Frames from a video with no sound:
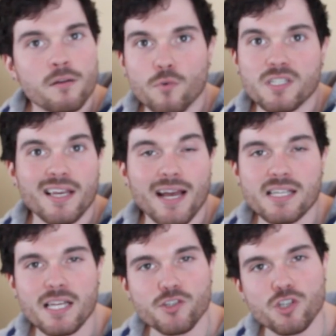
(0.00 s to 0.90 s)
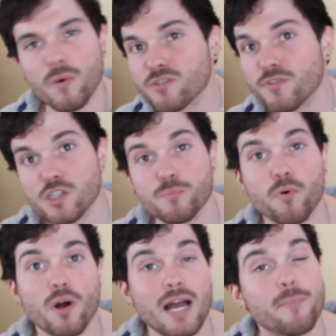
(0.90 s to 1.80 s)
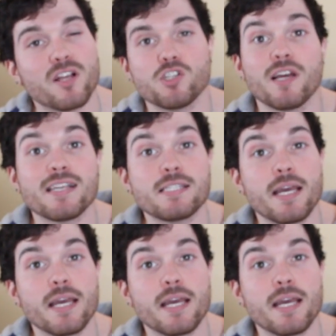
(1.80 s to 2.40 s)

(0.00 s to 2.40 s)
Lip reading: once again, guys, thank you so much for the support. God bless you guys.